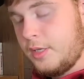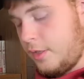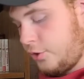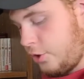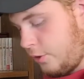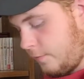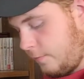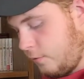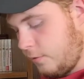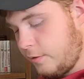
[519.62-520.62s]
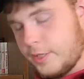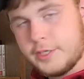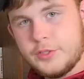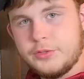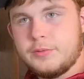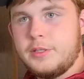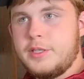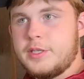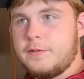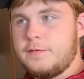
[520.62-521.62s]
Uncharted 4 actually
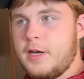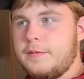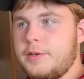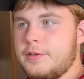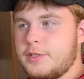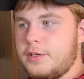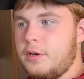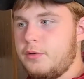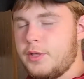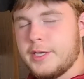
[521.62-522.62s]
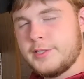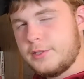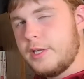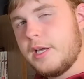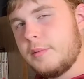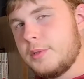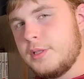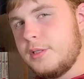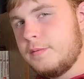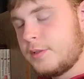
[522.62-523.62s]
released 5 years ago yesterday, I
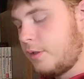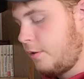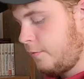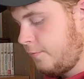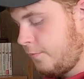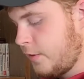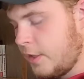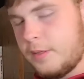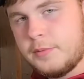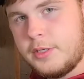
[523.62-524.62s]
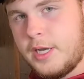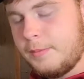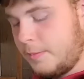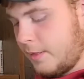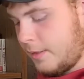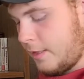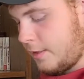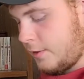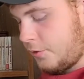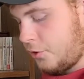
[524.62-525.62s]
believe, so pretty happy about that
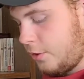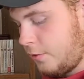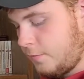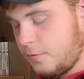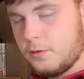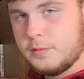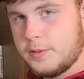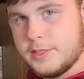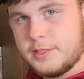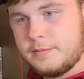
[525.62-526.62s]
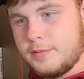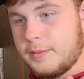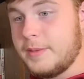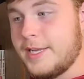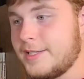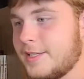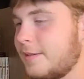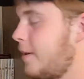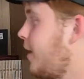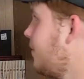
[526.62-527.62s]
because Uncharted 4 was amazing in my